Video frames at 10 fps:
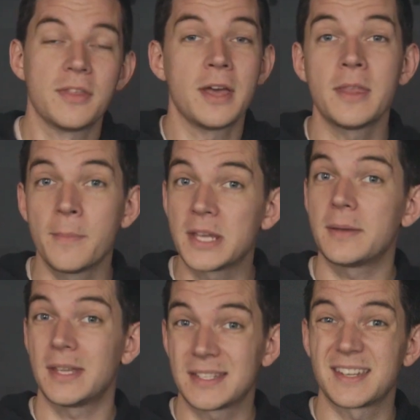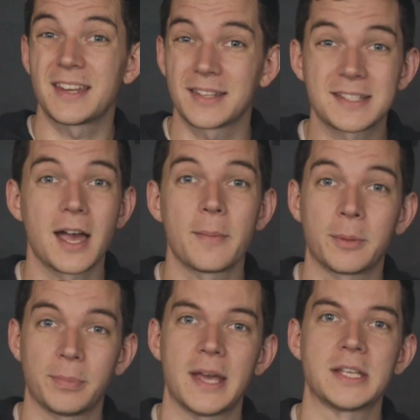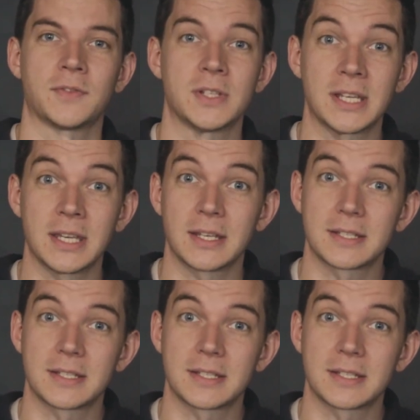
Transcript: And then there maybe is another time and a place for digging